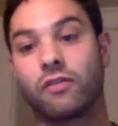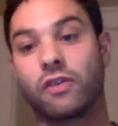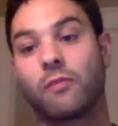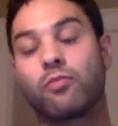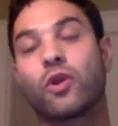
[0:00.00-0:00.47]

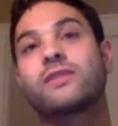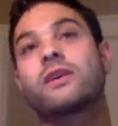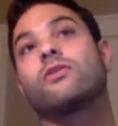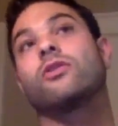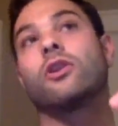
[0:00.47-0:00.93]
And I break
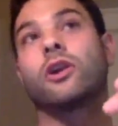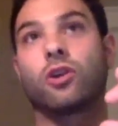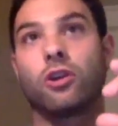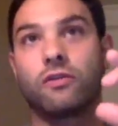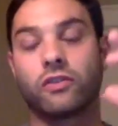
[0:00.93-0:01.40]
down learning
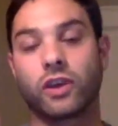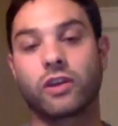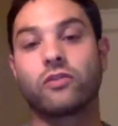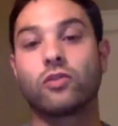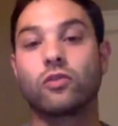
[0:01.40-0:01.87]
curve as like
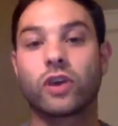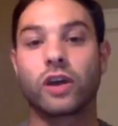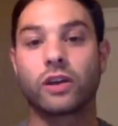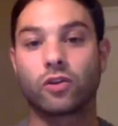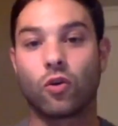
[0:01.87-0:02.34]
a
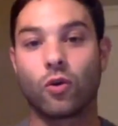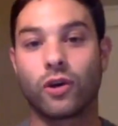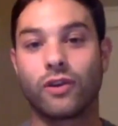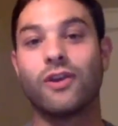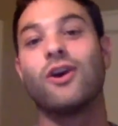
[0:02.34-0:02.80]
2-sided
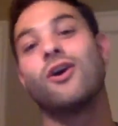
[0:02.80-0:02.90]
coin.